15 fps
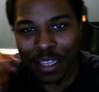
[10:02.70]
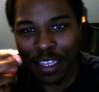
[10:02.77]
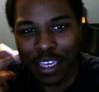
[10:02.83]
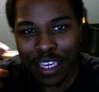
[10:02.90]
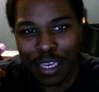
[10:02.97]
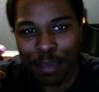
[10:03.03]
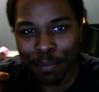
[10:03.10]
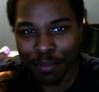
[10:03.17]

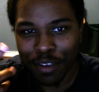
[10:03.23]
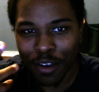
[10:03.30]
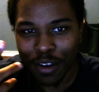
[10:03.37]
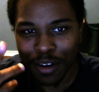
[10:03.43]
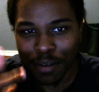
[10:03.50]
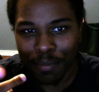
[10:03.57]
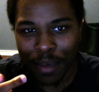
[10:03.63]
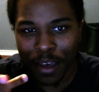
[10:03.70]
kept talking
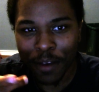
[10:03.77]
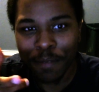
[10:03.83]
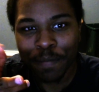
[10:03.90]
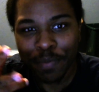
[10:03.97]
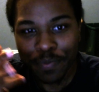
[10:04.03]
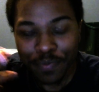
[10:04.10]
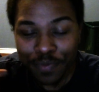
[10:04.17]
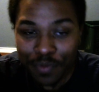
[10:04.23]
about
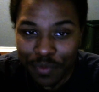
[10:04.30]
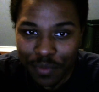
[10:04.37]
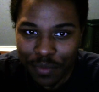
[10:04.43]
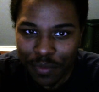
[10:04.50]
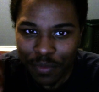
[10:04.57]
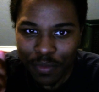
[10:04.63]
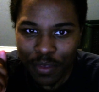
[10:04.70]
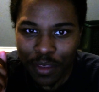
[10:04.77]

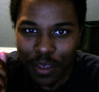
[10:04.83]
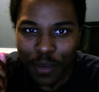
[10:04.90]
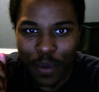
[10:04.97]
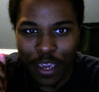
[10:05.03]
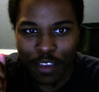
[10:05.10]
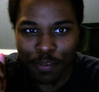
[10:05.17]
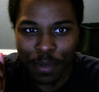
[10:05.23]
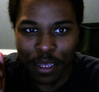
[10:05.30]

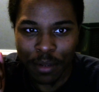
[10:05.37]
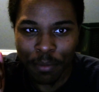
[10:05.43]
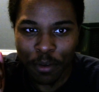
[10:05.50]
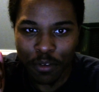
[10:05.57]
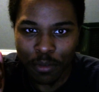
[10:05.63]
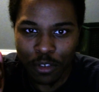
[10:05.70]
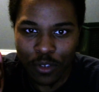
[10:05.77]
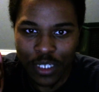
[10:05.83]
eggs being the most
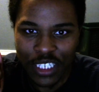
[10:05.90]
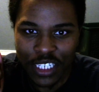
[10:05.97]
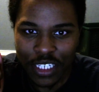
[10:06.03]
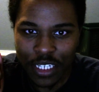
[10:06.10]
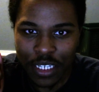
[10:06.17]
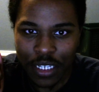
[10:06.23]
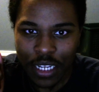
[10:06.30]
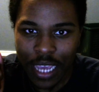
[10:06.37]
nutritious, and
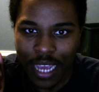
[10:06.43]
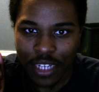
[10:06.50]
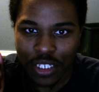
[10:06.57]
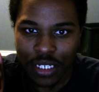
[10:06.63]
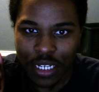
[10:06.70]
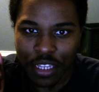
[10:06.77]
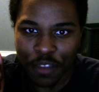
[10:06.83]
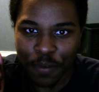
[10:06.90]
you actually
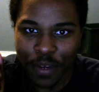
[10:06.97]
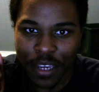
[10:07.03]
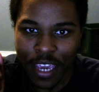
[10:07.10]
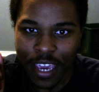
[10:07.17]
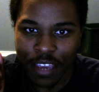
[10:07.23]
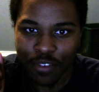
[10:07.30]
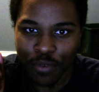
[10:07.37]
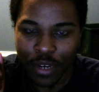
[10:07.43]
need 3
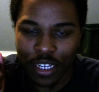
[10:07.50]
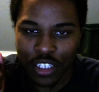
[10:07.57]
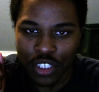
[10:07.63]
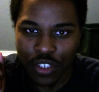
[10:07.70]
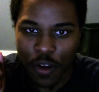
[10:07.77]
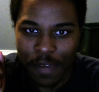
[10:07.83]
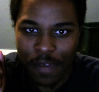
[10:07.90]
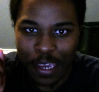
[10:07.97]
eggs for each
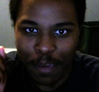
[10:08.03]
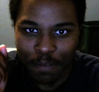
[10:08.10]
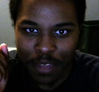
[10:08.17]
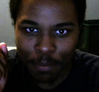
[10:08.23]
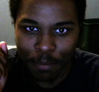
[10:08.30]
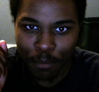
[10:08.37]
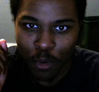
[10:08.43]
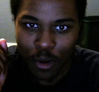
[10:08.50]
serving of that
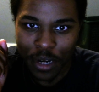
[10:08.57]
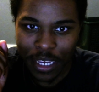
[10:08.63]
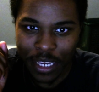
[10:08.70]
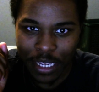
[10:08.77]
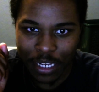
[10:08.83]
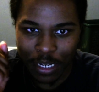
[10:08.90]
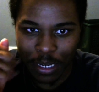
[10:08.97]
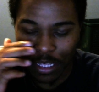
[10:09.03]
morning.
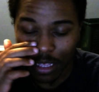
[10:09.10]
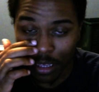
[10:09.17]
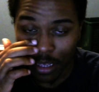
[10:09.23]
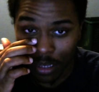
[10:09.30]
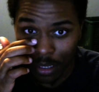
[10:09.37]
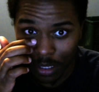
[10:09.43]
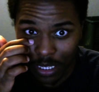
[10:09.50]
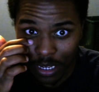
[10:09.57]
And
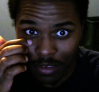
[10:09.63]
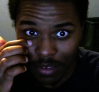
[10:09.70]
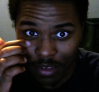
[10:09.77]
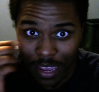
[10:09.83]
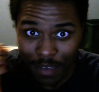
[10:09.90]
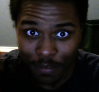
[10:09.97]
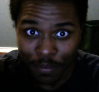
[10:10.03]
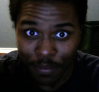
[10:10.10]
he doesn't
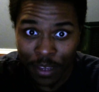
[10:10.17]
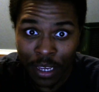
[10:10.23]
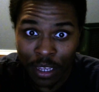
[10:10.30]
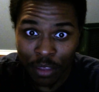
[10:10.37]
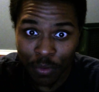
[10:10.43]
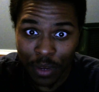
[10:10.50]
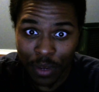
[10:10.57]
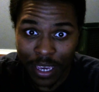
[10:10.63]
have
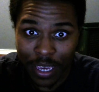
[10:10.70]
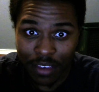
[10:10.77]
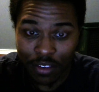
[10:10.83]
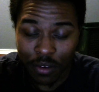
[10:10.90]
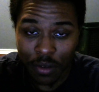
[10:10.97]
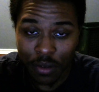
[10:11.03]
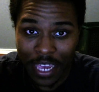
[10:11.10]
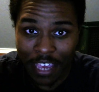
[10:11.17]
3 eggs; he
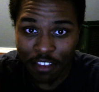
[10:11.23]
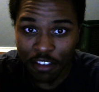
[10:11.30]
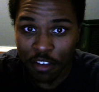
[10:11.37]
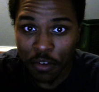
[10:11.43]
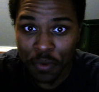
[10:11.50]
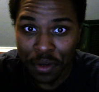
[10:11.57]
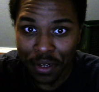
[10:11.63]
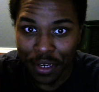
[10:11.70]
only has
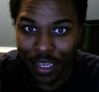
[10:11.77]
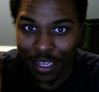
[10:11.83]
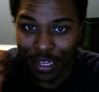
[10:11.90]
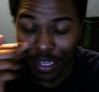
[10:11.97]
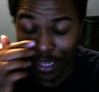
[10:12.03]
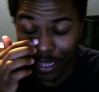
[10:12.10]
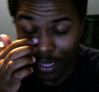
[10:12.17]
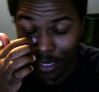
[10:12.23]
two.
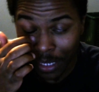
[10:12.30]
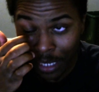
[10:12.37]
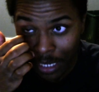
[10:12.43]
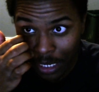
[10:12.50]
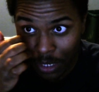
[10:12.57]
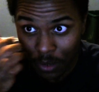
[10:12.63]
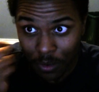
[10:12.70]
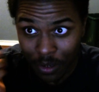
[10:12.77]

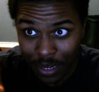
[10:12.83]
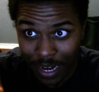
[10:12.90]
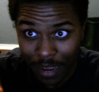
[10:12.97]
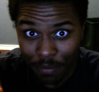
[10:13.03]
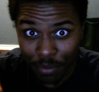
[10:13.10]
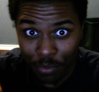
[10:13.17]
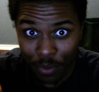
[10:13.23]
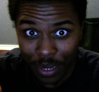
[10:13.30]
In order to have
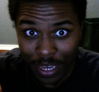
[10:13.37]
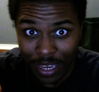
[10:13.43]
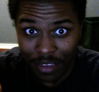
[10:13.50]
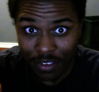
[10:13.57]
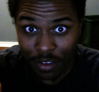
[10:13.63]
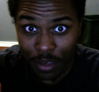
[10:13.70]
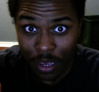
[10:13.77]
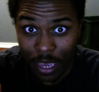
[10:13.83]
3 eggs,
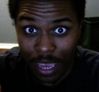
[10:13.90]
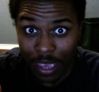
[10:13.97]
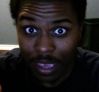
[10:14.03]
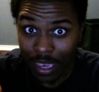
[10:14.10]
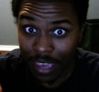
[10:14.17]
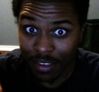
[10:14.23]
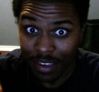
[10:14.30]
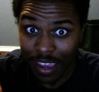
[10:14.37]
he
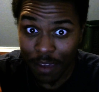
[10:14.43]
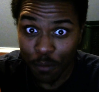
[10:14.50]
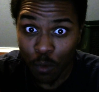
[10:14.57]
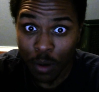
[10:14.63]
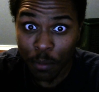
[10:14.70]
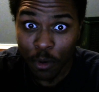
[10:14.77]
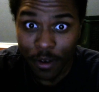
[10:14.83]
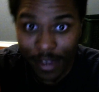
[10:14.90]
has to have one
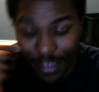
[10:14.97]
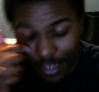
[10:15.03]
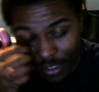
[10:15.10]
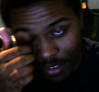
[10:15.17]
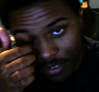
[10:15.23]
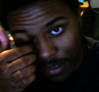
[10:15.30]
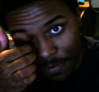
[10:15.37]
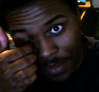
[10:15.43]
more egg and
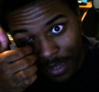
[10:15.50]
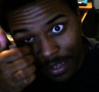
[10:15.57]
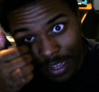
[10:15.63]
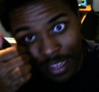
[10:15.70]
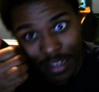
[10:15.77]
stuff like that.